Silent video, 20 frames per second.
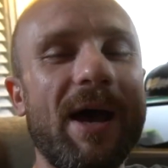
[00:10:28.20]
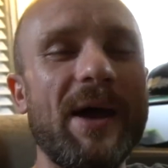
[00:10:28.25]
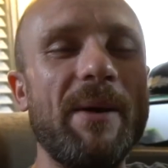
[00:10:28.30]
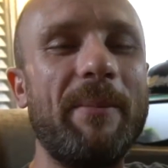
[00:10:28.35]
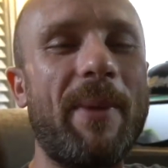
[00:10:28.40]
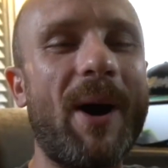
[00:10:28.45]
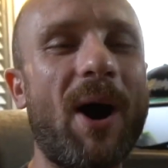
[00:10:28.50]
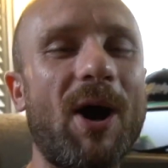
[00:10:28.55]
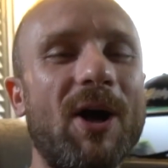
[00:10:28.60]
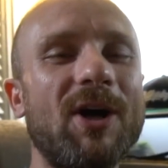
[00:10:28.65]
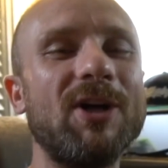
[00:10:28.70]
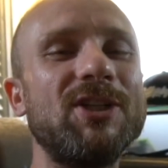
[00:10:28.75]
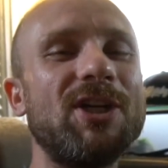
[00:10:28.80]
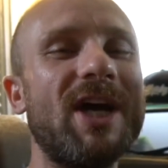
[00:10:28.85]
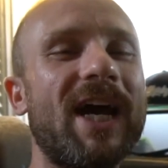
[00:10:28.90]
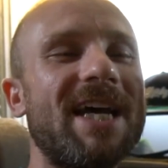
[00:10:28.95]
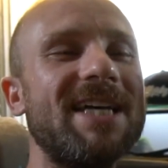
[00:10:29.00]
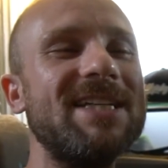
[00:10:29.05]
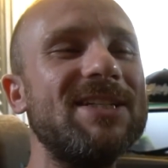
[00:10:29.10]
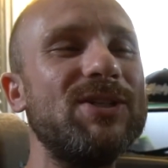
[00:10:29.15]
I
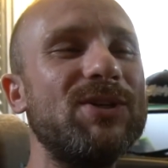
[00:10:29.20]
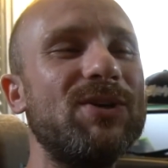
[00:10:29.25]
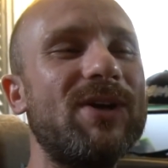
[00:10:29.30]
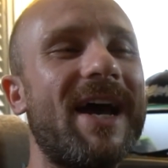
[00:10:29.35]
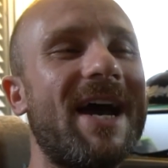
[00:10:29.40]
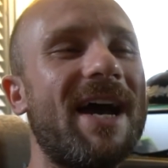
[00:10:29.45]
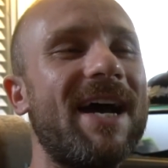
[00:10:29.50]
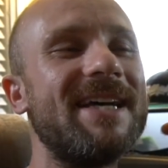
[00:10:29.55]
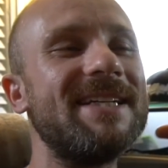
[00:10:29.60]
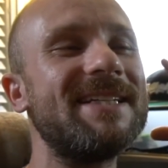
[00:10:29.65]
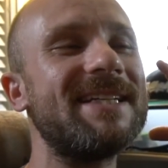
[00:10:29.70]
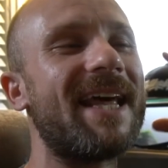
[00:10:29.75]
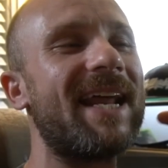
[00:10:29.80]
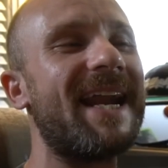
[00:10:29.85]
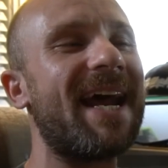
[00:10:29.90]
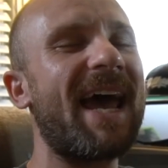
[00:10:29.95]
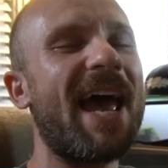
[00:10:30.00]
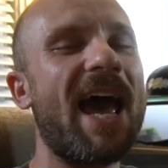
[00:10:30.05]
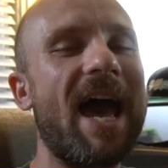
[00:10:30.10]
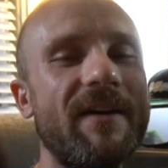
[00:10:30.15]
apologize you guys that
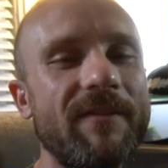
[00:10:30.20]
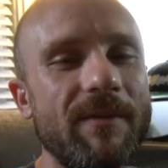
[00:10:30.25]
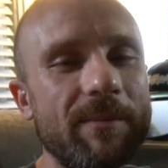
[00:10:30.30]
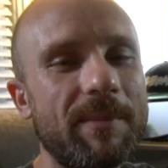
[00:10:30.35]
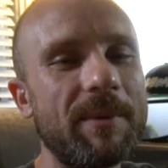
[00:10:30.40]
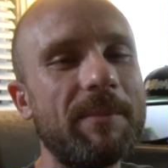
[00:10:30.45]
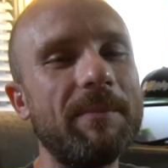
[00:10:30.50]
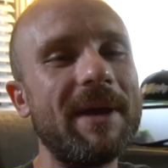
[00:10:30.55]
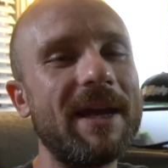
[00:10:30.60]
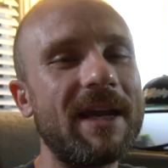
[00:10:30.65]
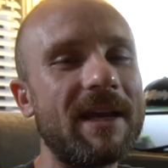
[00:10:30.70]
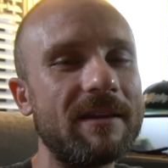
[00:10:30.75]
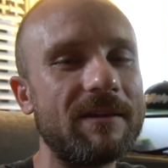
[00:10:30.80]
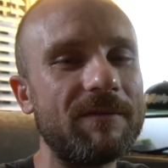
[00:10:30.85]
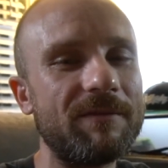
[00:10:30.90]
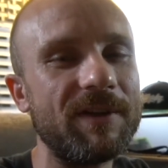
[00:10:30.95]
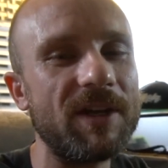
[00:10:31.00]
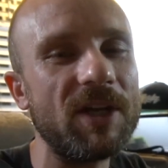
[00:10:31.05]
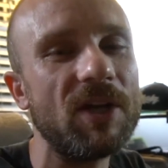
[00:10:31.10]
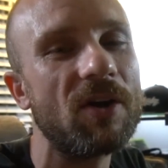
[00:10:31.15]
I haven't been making the
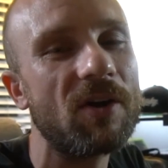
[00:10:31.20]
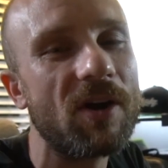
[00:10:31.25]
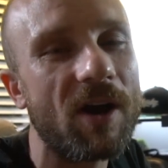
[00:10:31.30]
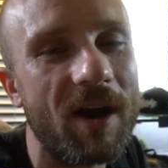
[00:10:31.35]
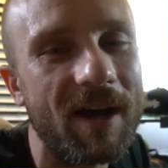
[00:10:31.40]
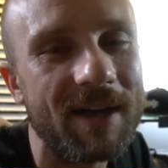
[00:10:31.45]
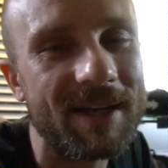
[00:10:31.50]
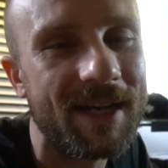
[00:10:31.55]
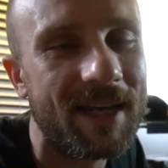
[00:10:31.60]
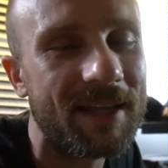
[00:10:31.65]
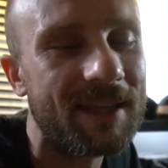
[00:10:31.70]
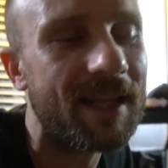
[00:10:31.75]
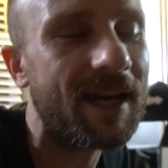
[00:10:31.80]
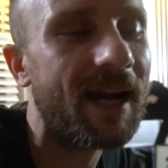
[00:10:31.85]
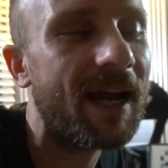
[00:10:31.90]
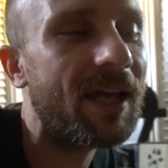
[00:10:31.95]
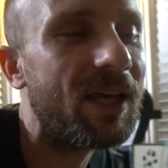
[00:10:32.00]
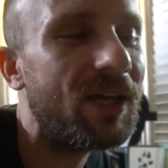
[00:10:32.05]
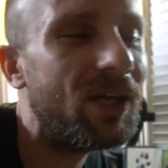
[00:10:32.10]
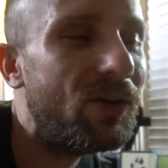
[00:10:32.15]
video content that
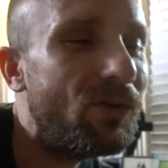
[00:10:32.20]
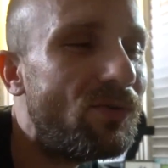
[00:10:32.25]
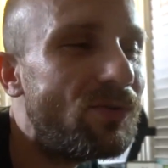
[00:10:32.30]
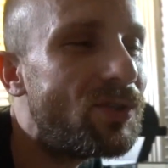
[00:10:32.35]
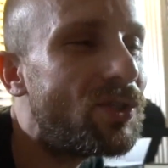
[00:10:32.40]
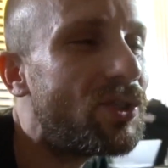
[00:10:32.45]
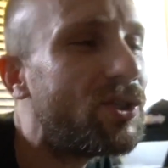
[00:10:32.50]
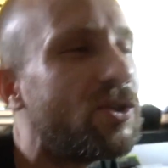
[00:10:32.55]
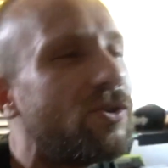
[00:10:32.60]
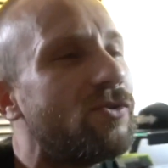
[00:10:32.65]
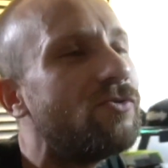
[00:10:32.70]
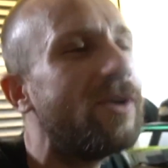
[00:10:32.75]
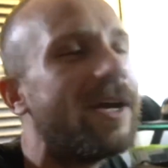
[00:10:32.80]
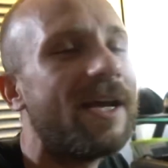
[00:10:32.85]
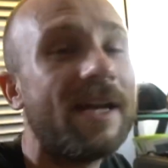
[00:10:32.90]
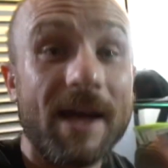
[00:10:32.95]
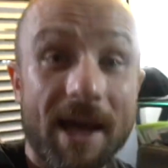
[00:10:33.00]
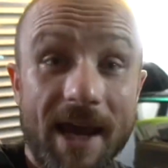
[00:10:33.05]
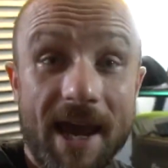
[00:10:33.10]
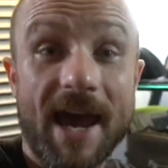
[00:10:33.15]
I used to
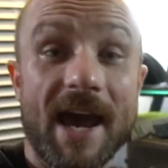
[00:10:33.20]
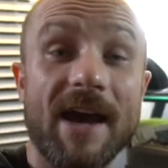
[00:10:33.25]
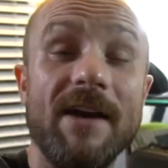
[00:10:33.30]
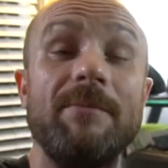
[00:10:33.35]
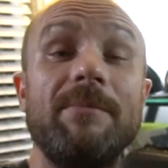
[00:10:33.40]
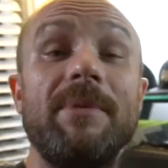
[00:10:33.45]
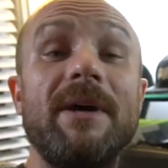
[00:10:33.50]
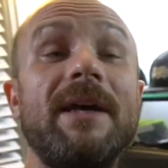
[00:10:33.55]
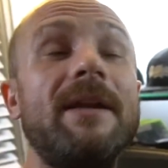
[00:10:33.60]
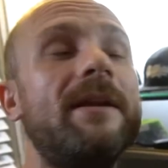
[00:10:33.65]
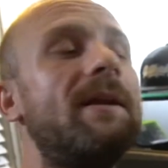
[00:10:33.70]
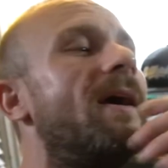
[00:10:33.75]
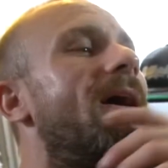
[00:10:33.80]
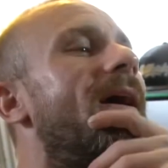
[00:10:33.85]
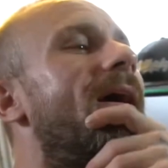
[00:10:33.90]
and I have been